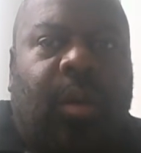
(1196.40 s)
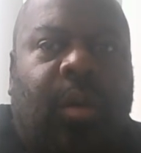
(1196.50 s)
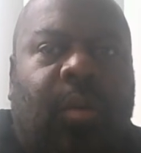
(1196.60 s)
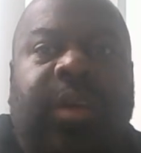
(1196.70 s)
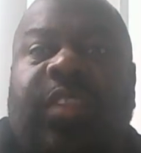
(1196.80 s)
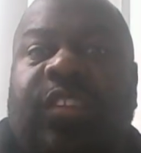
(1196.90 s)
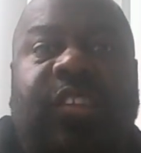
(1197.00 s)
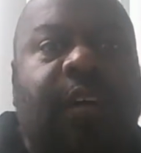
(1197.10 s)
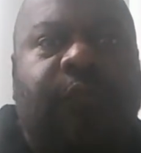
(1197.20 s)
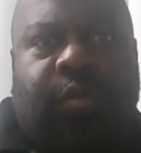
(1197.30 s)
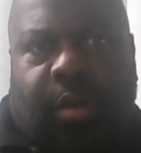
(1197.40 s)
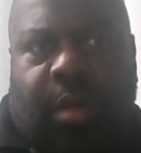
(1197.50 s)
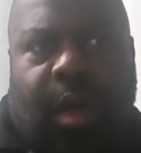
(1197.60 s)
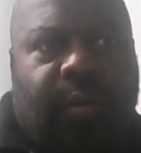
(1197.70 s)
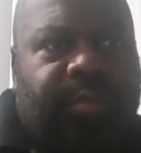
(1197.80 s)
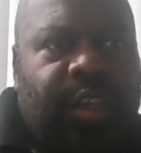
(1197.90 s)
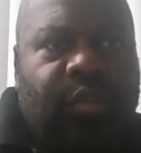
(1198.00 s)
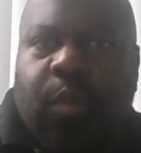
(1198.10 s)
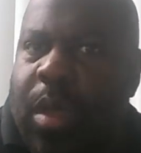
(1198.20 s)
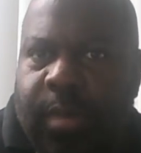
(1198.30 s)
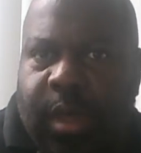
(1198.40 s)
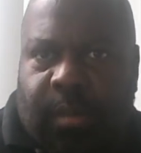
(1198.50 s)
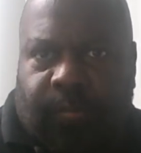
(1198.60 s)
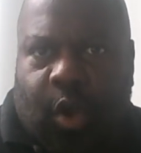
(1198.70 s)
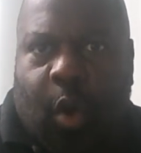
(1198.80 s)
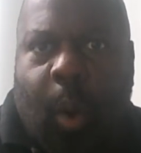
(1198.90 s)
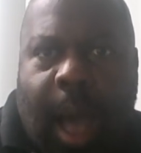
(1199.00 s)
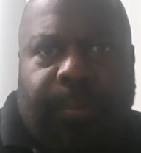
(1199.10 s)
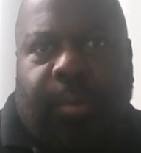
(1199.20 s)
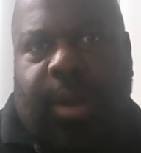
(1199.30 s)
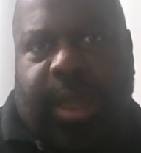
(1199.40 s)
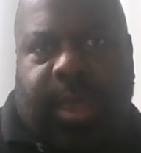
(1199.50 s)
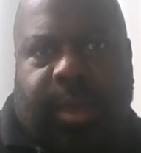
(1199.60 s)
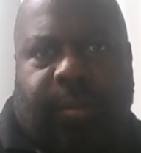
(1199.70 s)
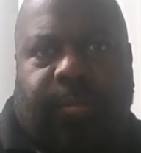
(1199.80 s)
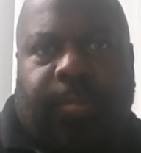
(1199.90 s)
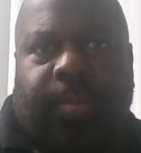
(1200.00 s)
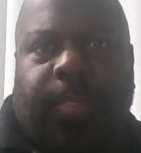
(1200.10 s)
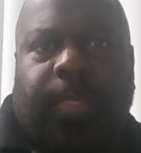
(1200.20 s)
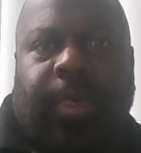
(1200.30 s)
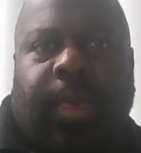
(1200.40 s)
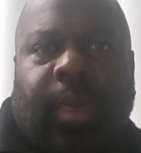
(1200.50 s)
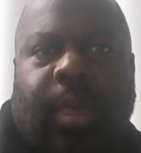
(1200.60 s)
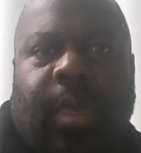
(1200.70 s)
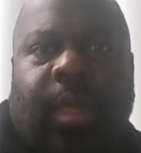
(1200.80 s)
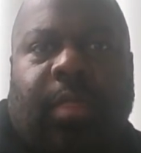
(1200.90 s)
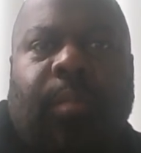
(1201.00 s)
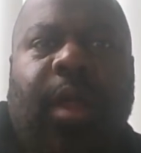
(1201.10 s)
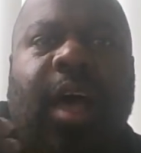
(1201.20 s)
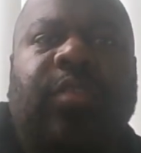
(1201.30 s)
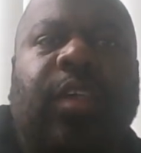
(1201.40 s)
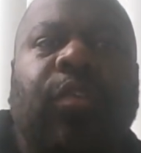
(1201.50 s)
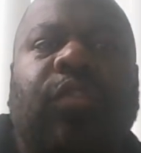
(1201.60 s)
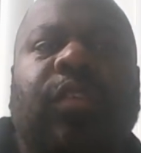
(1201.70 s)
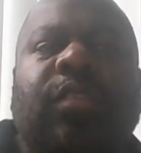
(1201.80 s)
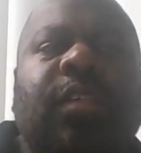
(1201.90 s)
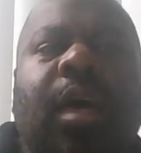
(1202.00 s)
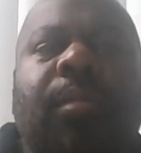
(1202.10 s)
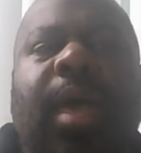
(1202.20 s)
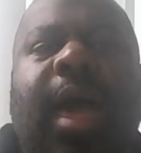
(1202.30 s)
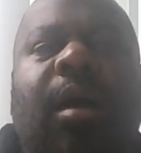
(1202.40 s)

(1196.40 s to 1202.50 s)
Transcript: with several of these women cooperating, the prosecution somehow